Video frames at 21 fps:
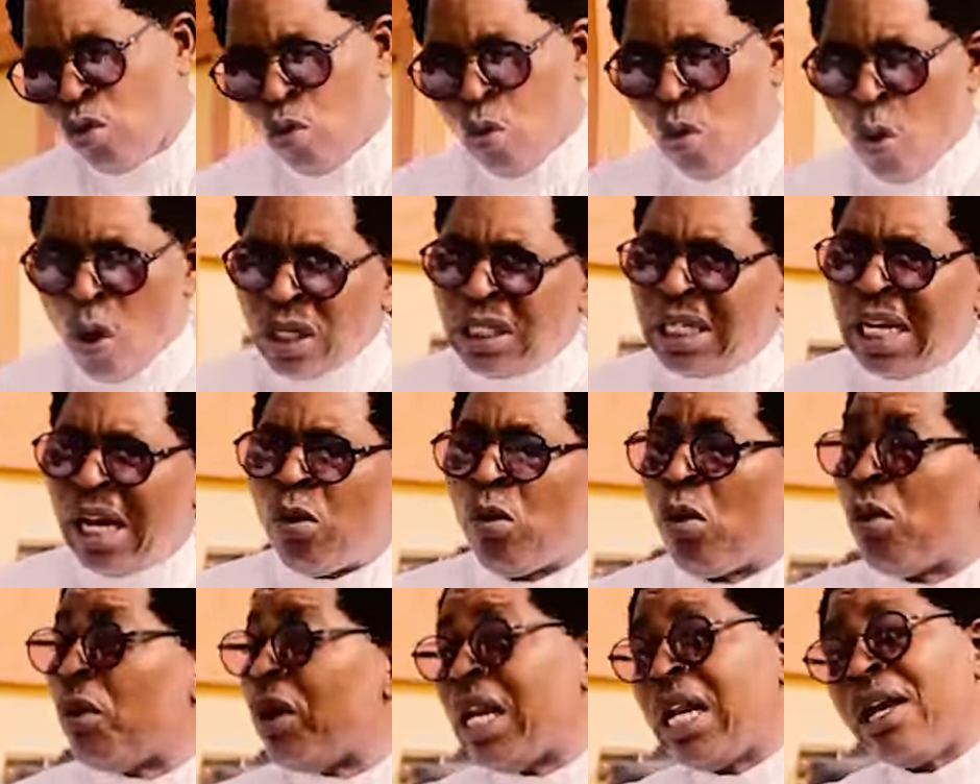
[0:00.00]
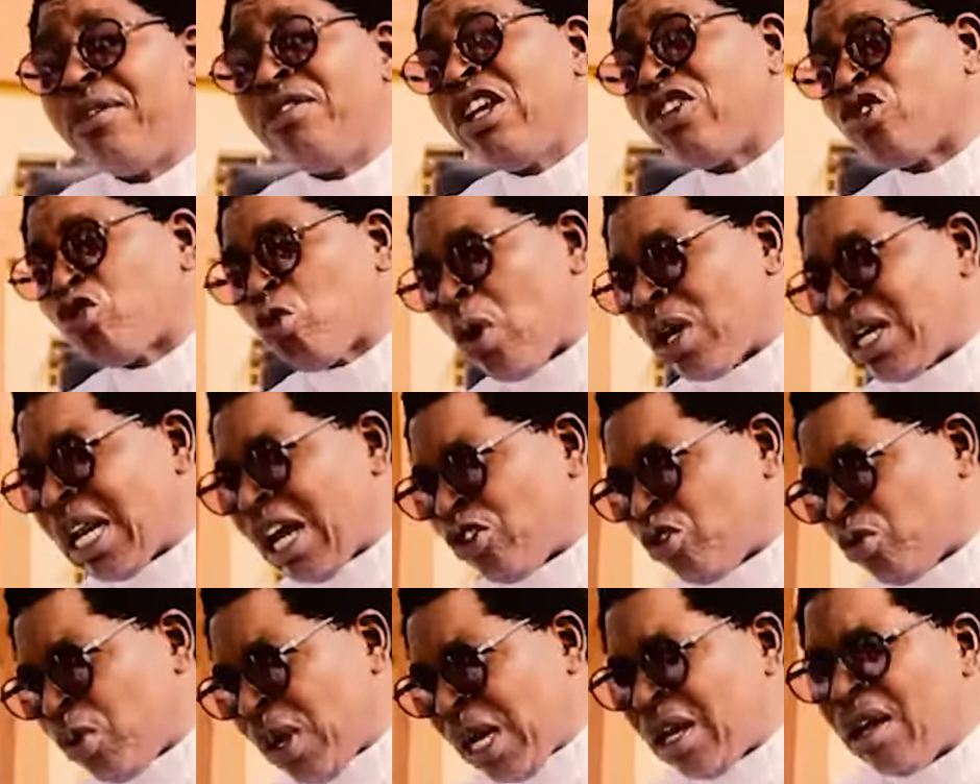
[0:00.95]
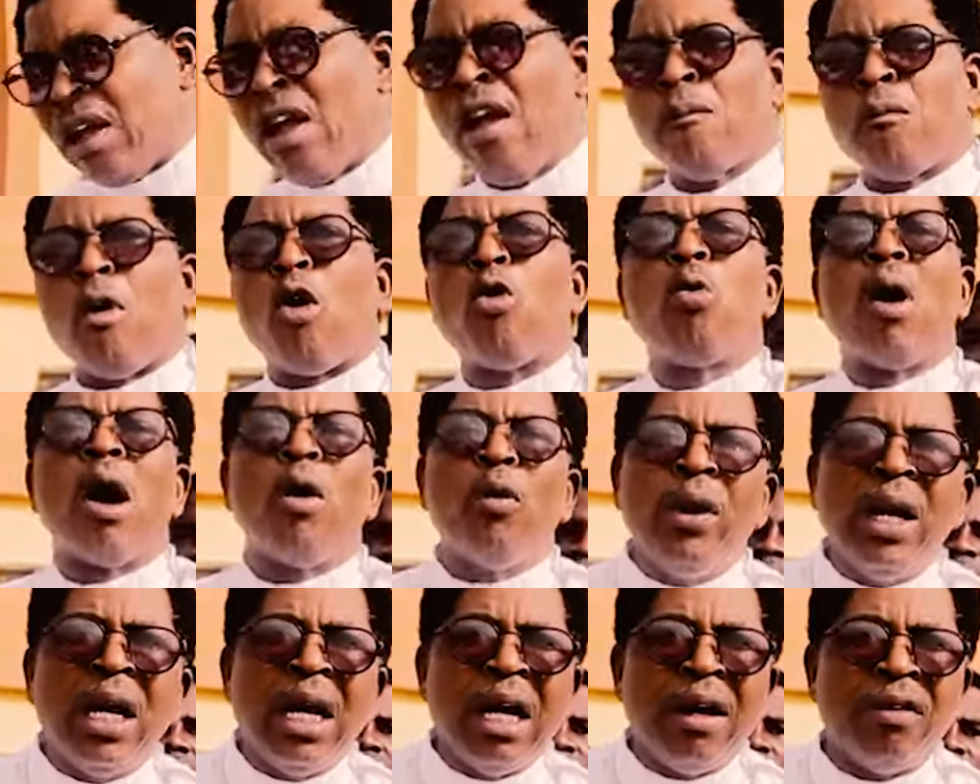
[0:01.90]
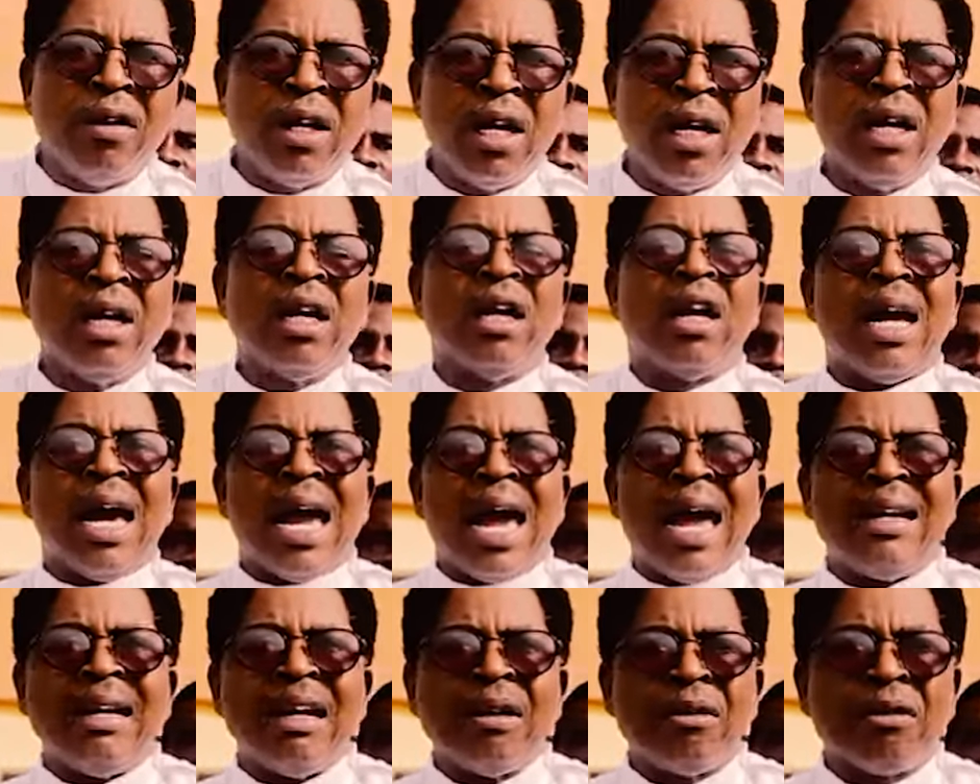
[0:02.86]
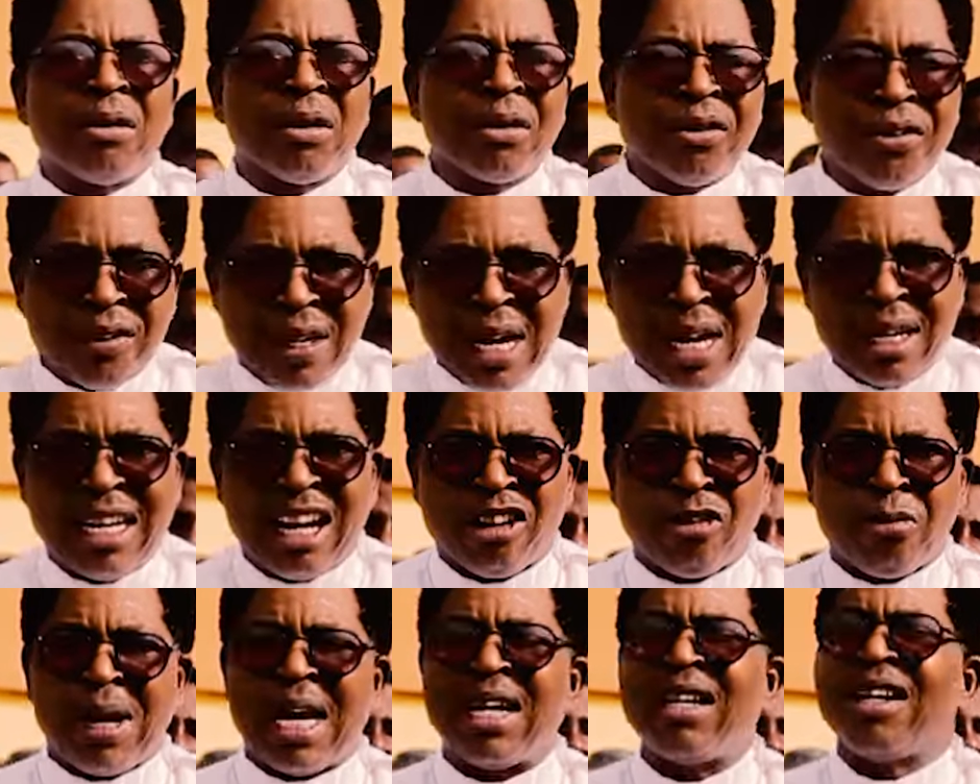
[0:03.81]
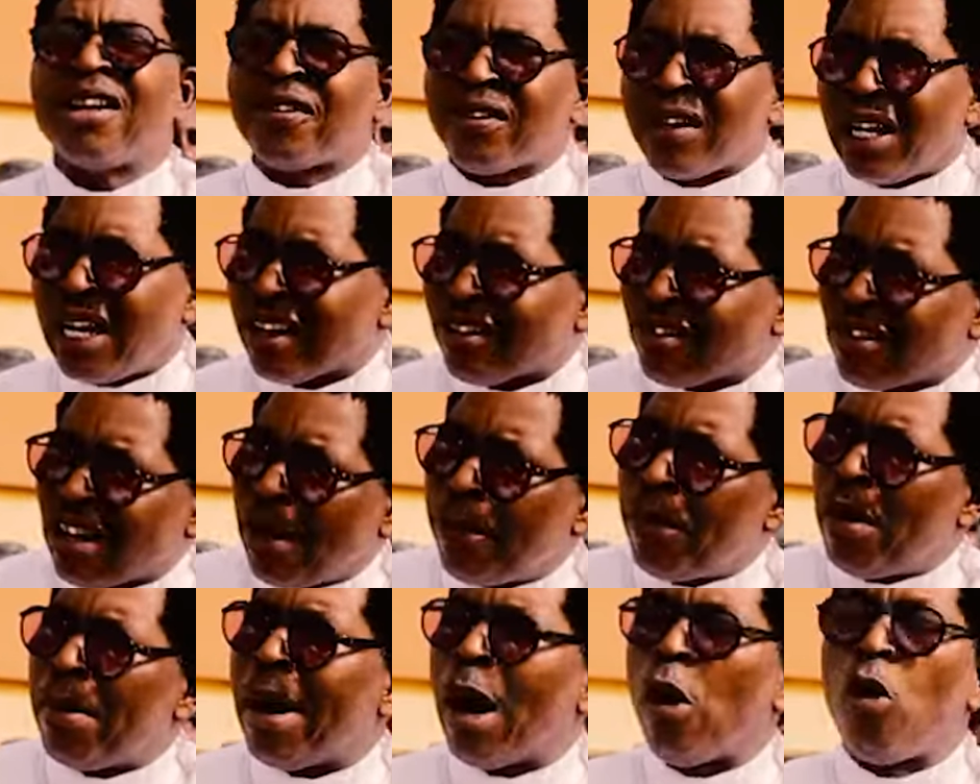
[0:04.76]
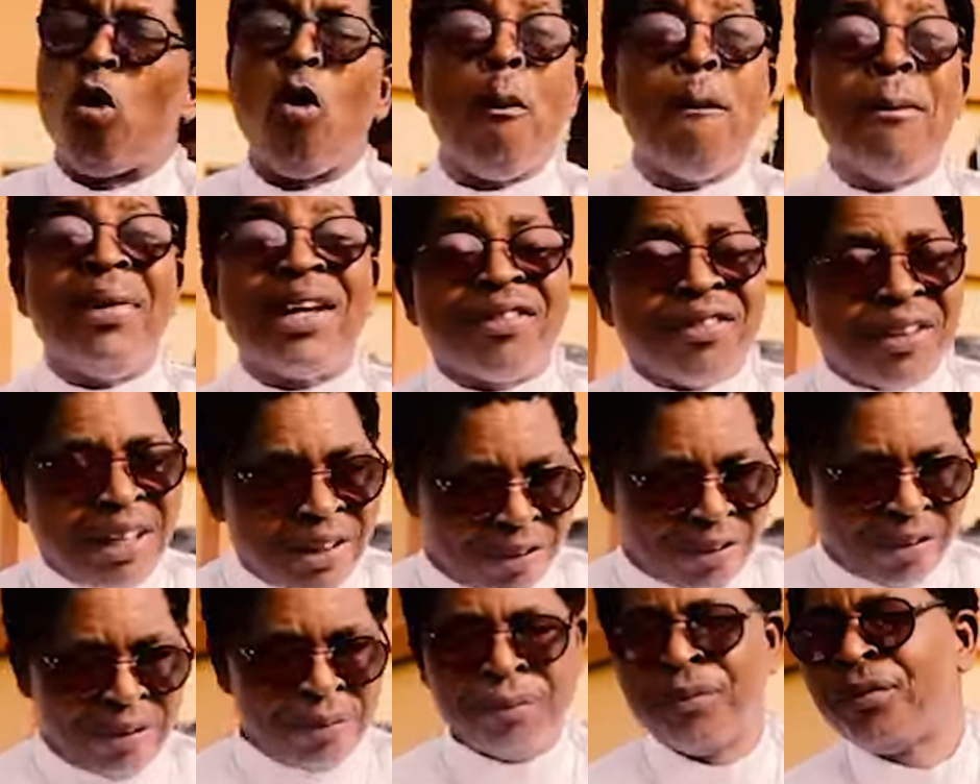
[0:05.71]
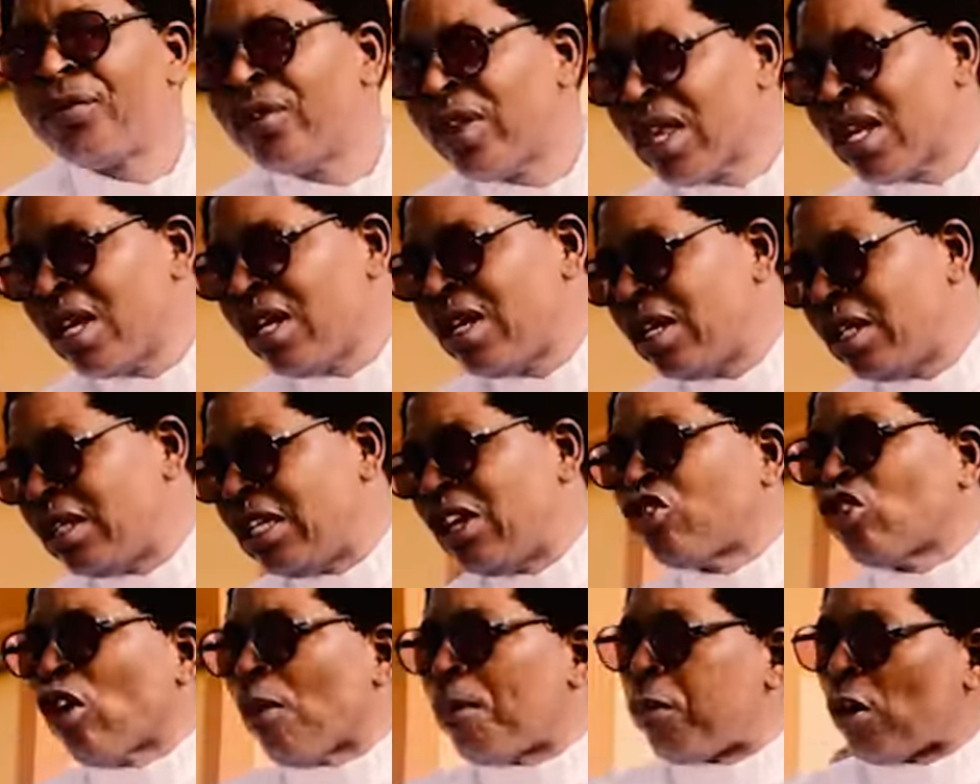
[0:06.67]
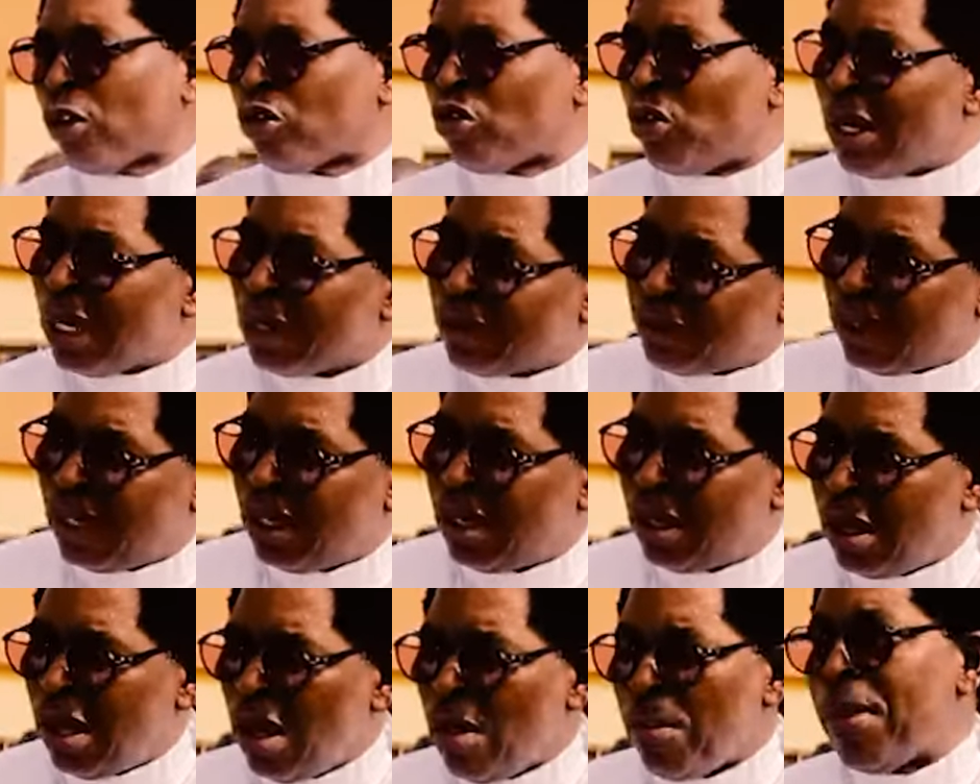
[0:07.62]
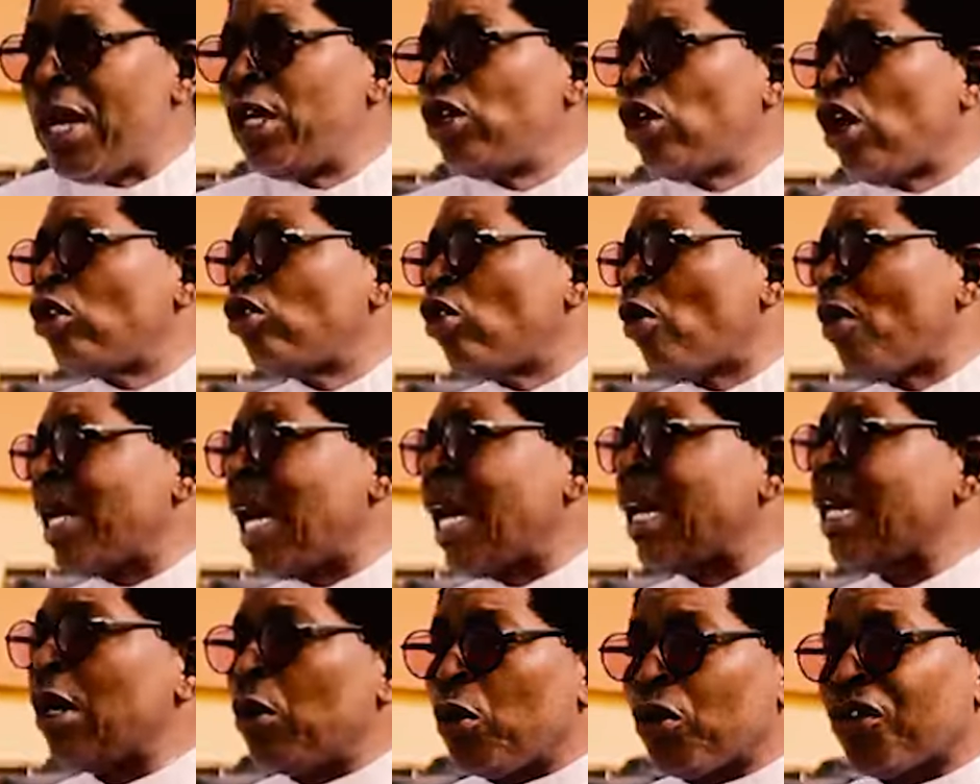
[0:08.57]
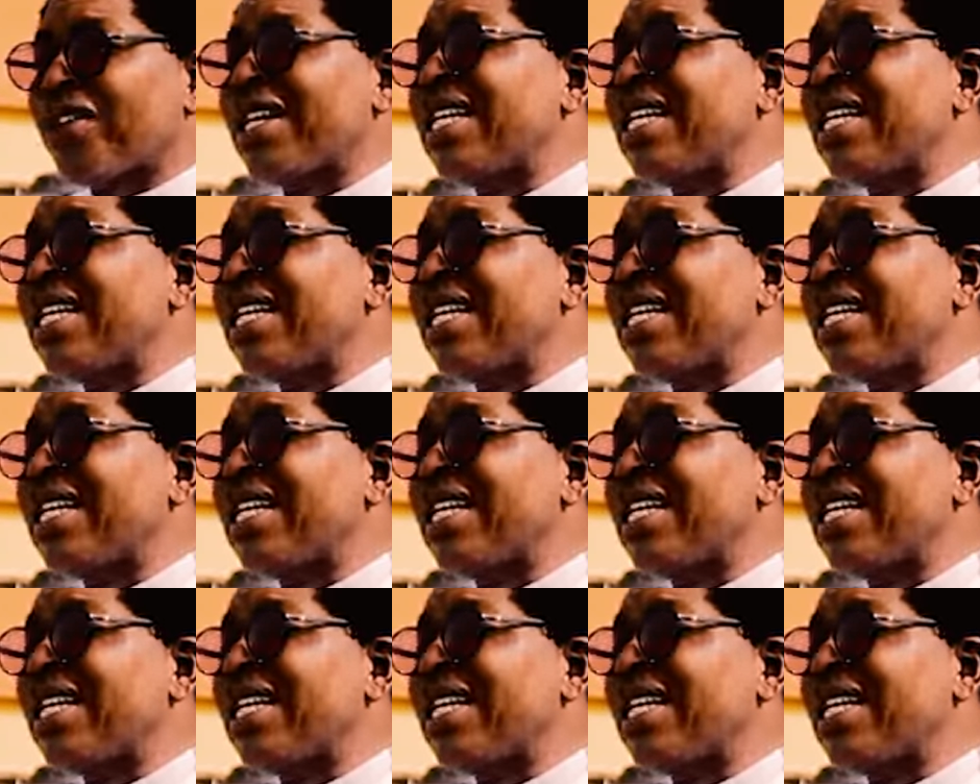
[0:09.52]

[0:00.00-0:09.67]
One day we will leave this world as well. But when we leave, any Christian, especially the celestial member, who misses this opportunity, may not know whether he will